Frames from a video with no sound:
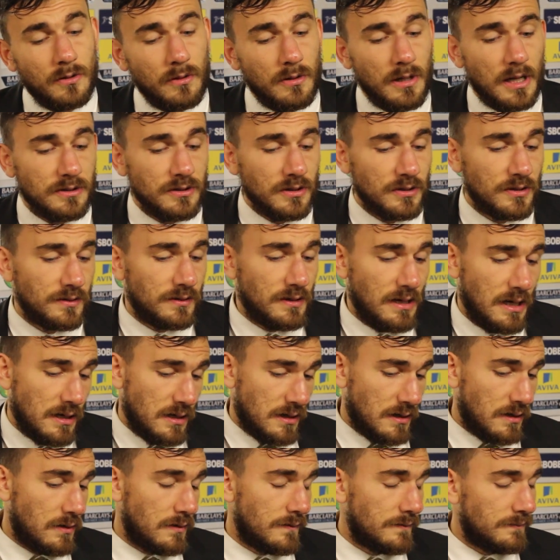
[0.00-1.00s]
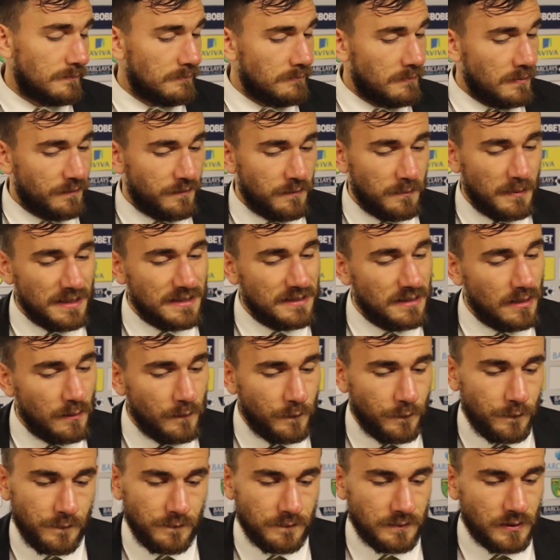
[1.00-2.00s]
No, I just, for
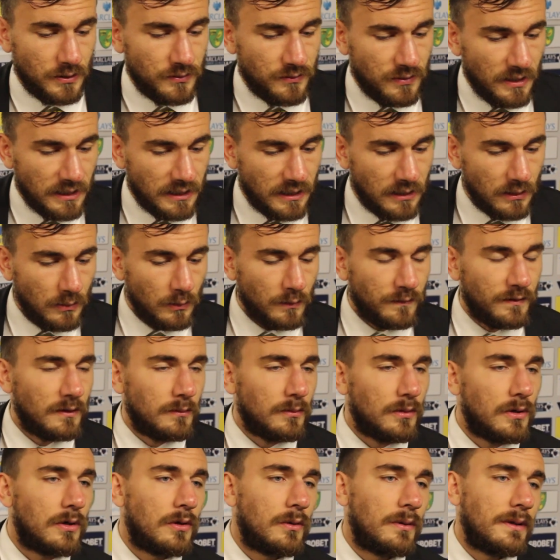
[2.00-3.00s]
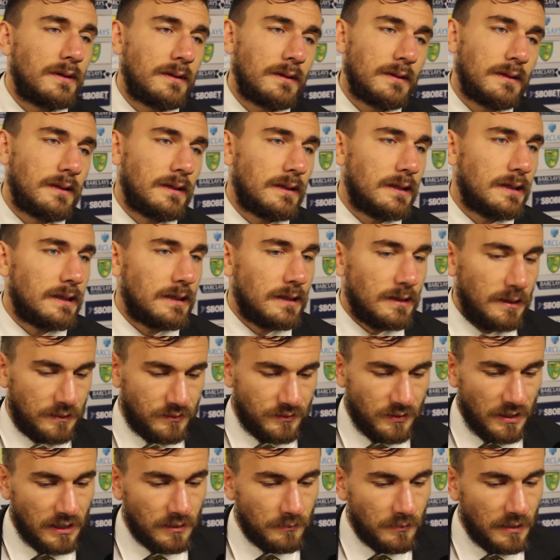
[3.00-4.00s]
myself, just try and get it over the wall and
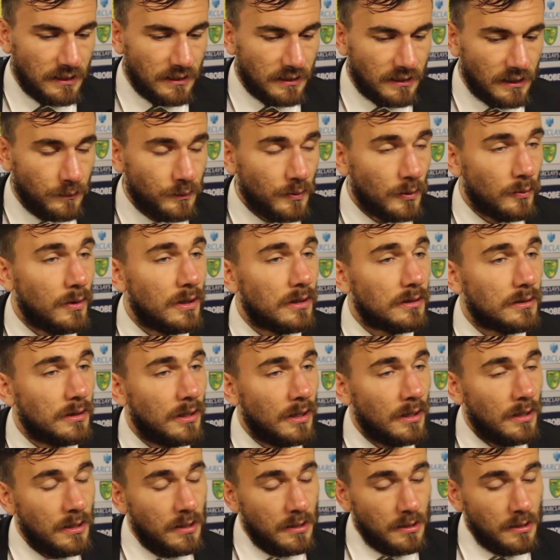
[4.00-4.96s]
try and make the keeper work.